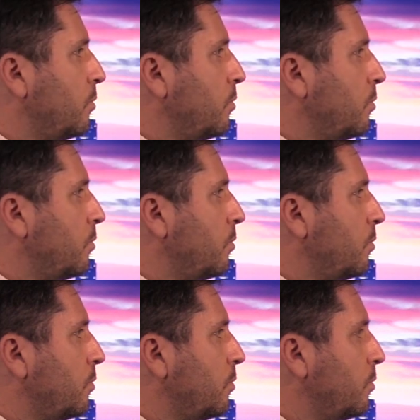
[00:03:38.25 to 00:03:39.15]

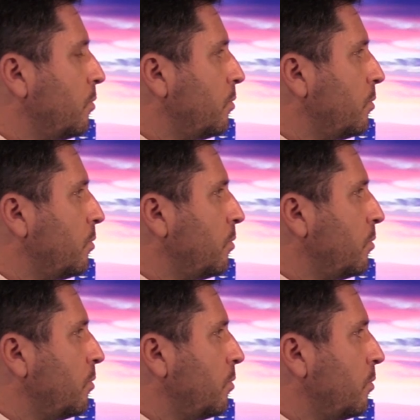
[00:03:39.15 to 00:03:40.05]

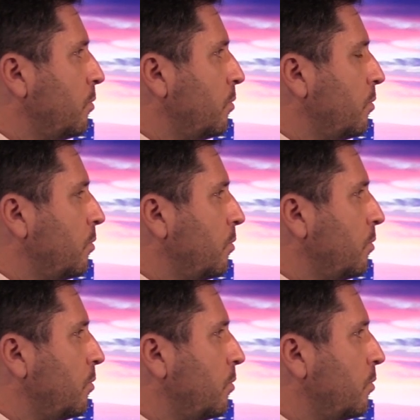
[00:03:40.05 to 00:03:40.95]

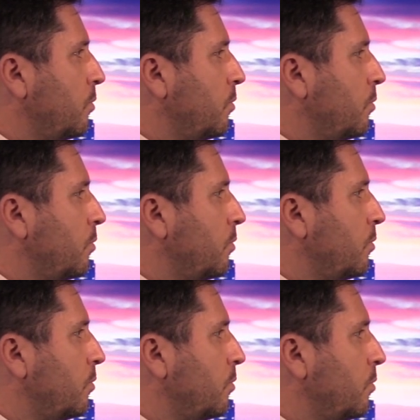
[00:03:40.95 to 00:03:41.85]

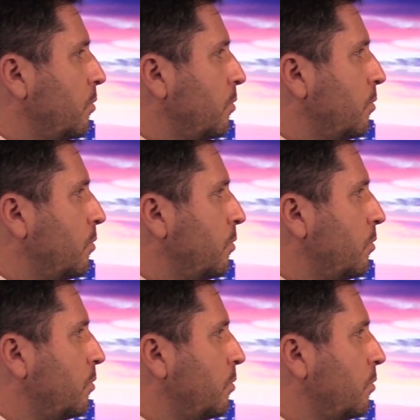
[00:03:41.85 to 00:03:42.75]

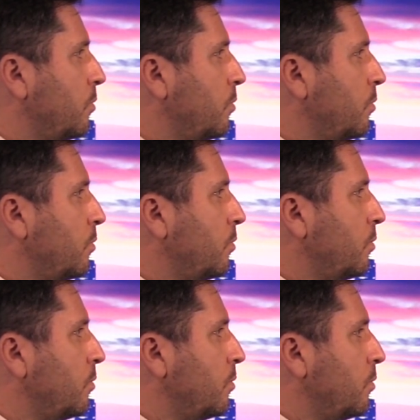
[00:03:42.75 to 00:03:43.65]

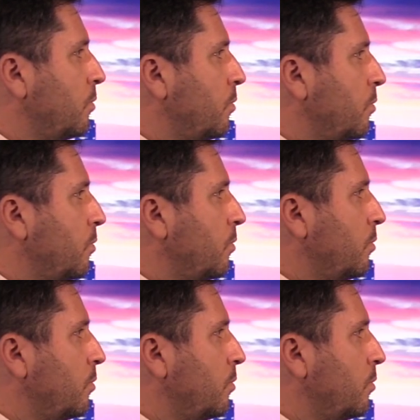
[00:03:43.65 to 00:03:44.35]
[no speech]